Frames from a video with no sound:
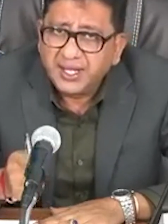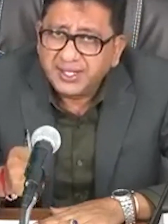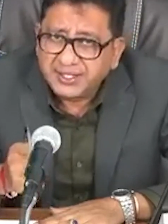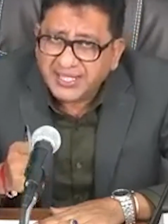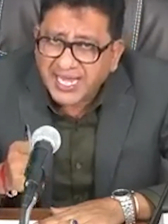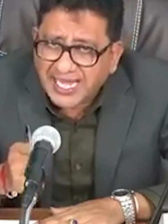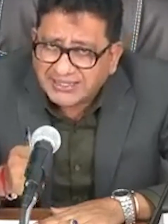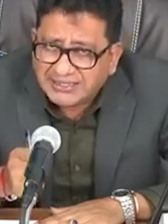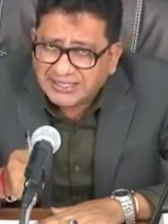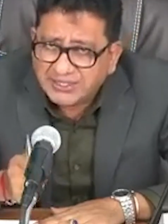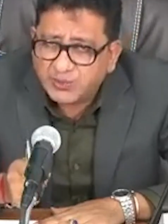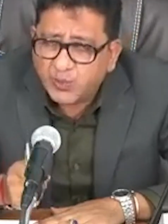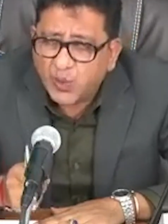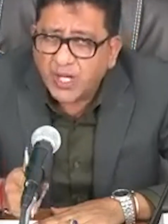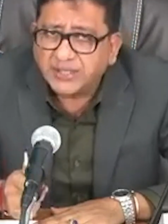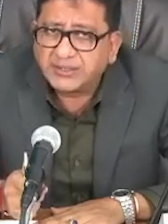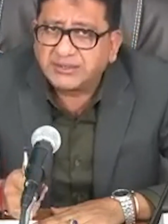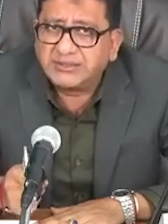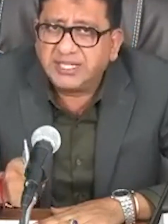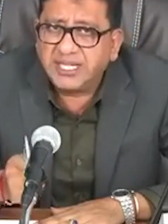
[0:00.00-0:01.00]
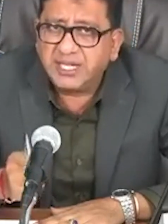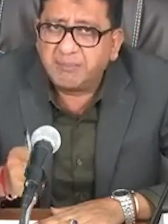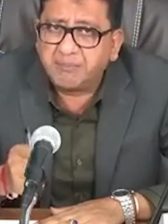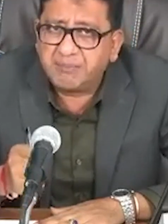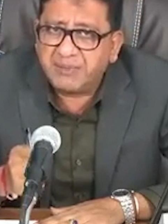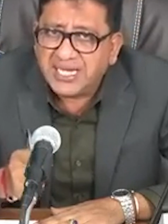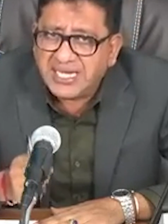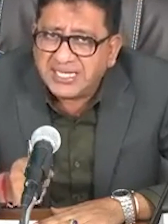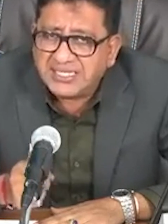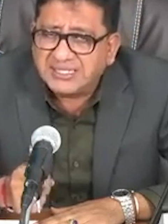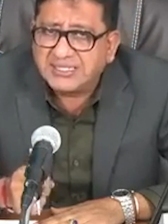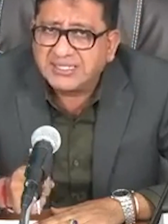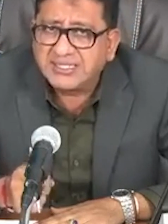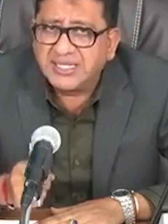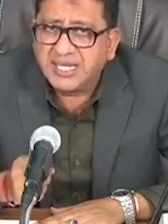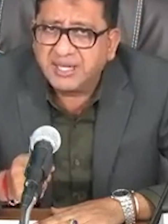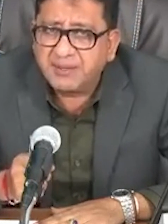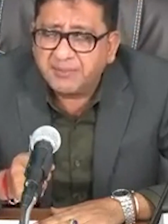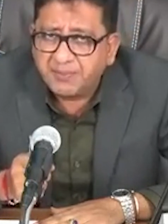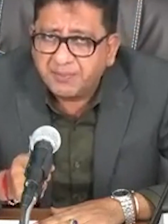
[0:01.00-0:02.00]
that is what they based
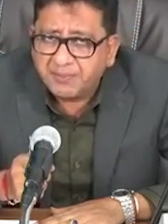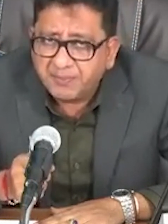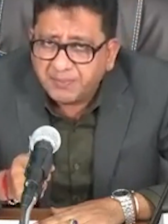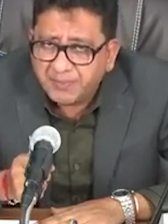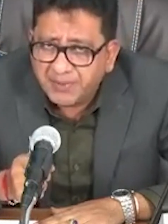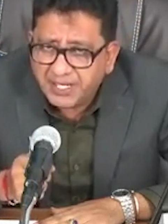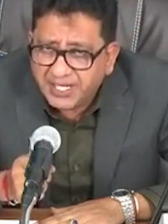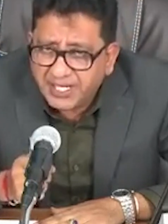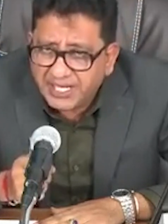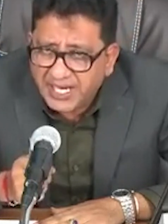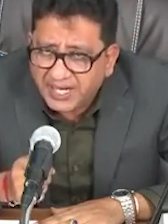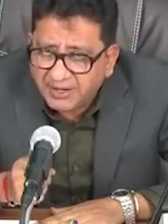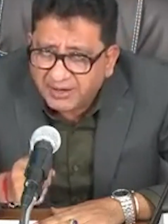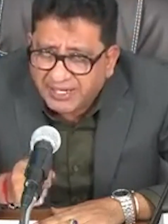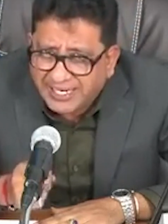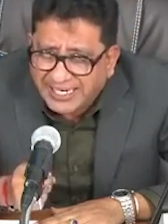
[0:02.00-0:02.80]
their